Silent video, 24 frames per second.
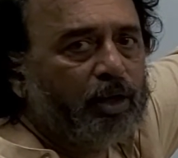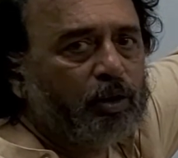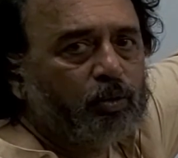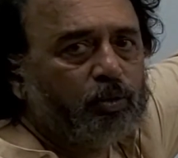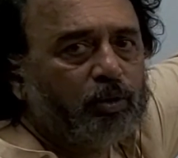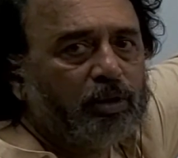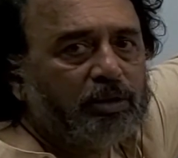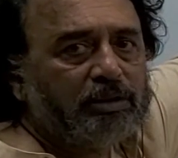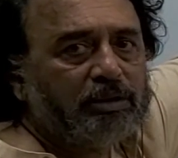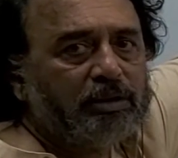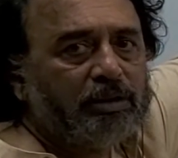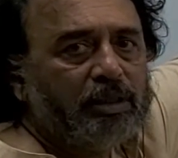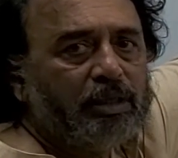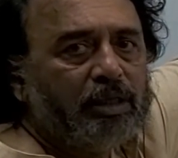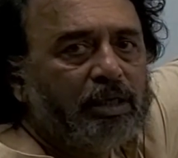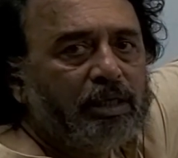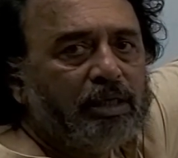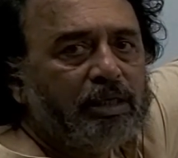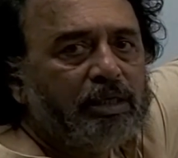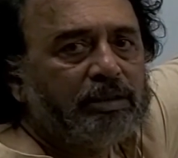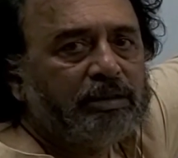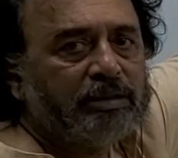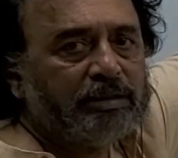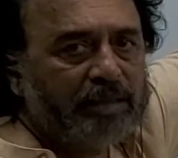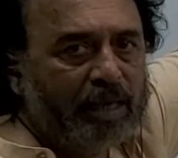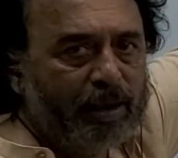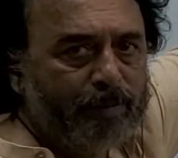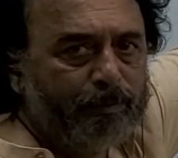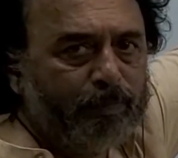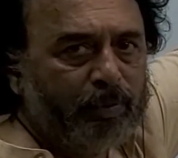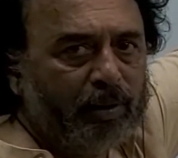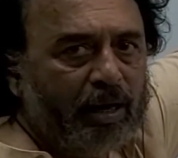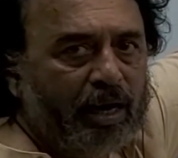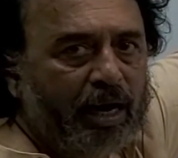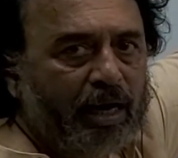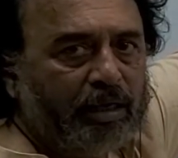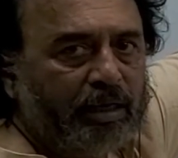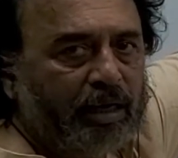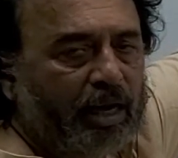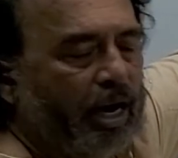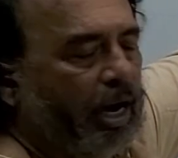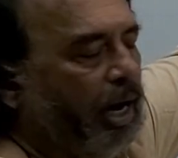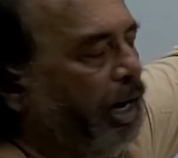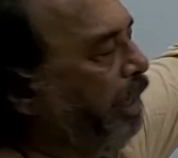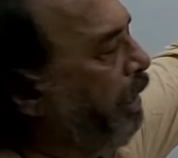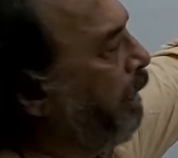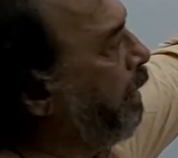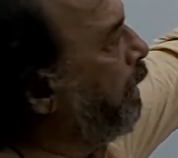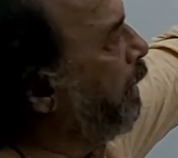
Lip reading: to this sample at hand.